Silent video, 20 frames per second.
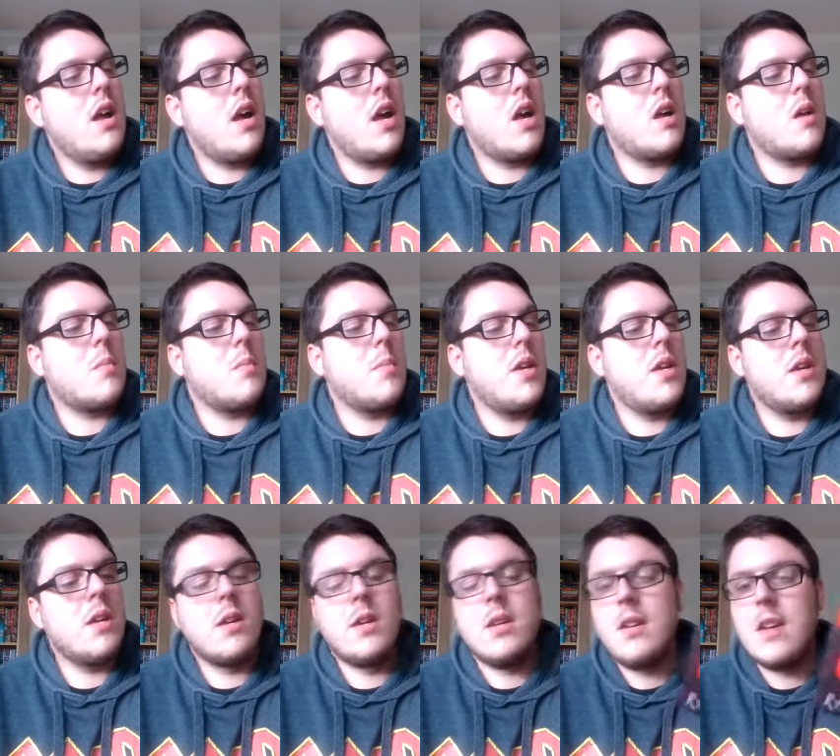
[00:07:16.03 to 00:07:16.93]
Um,
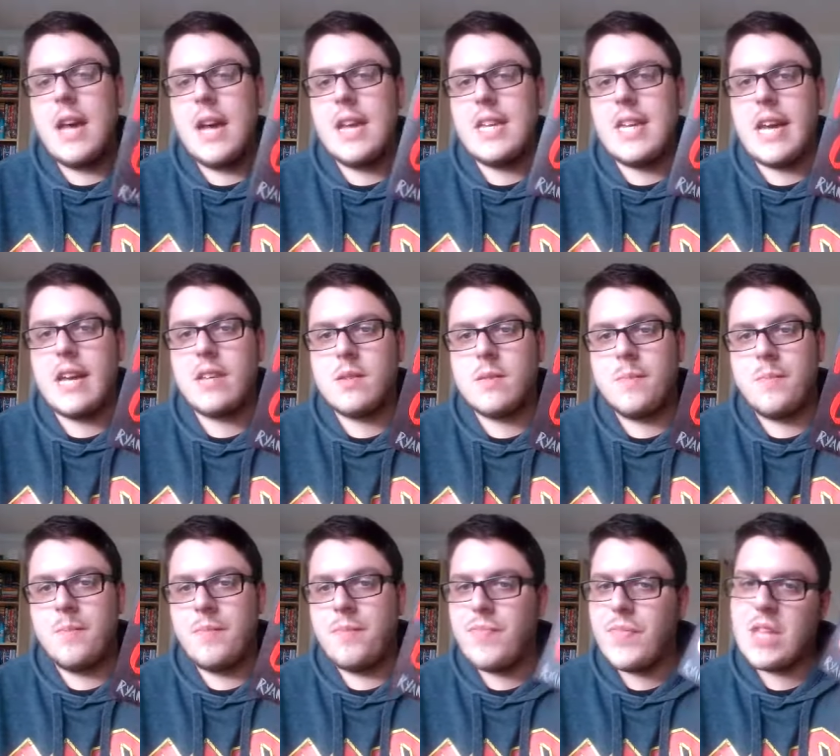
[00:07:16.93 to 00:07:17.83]
and yes,
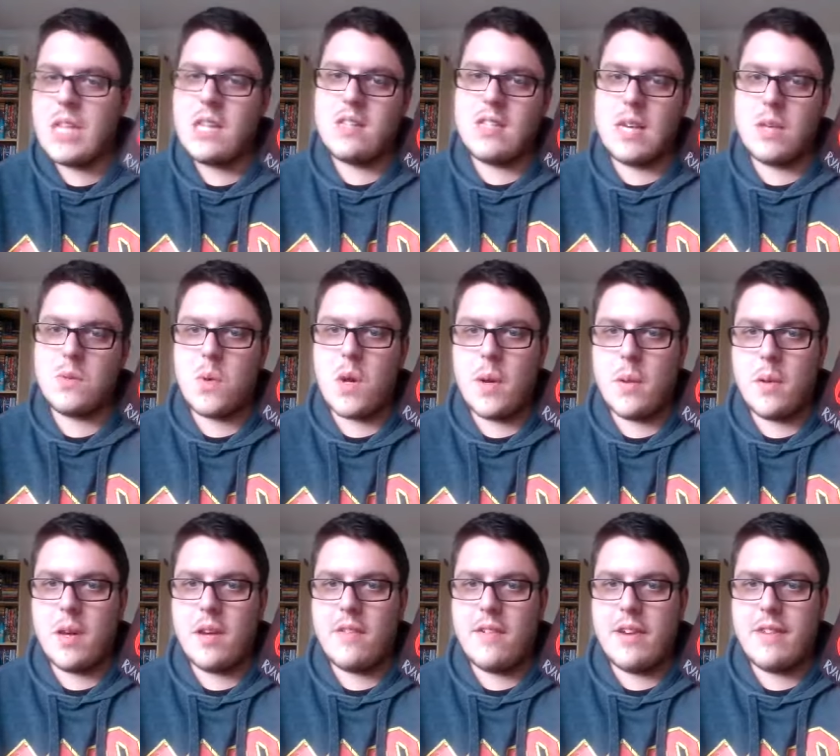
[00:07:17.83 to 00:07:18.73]
so that's what I'm
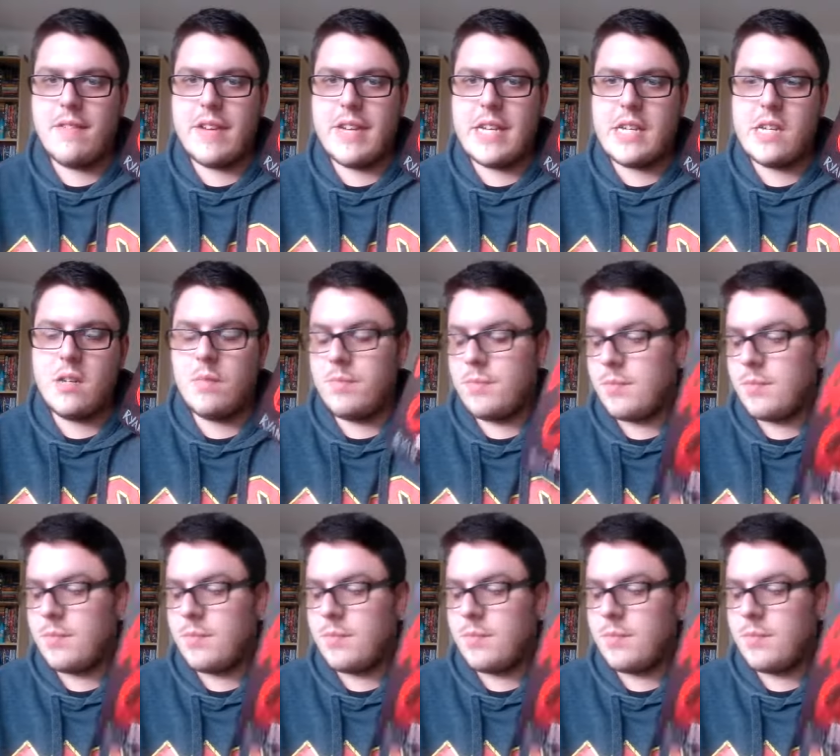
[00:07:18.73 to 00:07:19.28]
currently reading.